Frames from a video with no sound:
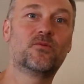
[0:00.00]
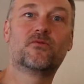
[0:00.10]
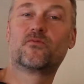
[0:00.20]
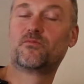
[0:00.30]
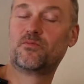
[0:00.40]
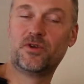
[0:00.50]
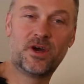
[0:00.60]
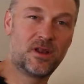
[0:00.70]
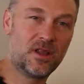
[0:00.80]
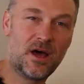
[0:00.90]
We've
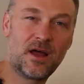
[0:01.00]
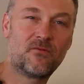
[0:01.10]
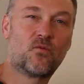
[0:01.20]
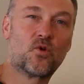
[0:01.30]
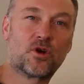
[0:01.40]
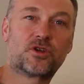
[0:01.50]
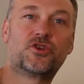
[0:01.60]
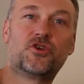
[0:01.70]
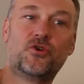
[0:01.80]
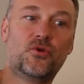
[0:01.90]
done a lot of work
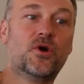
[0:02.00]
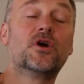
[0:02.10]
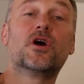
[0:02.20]
to,